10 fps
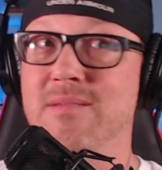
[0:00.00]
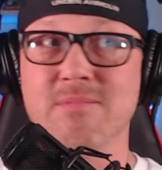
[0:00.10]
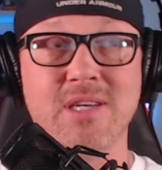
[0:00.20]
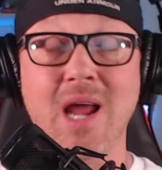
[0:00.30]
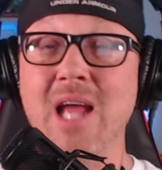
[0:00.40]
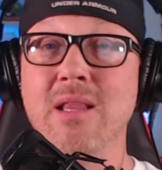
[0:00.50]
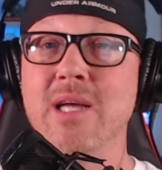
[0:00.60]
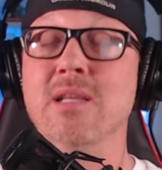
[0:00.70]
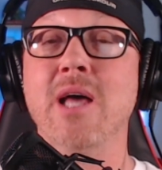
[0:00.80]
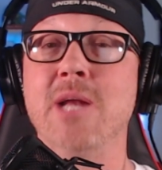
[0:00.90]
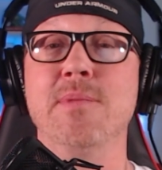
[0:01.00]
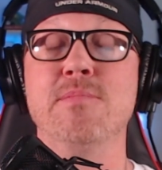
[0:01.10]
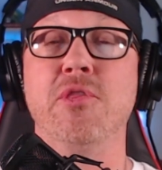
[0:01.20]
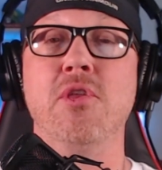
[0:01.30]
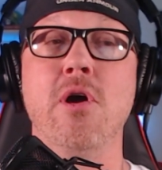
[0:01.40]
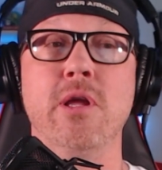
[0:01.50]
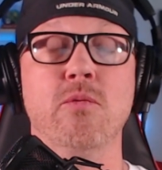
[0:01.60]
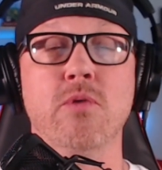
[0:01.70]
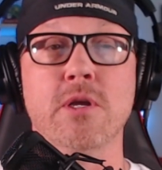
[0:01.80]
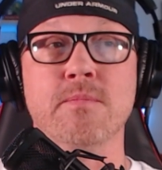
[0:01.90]
not like a lot of people thought it
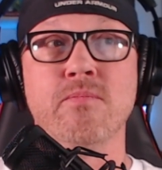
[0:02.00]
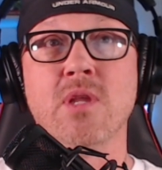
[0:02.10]
would.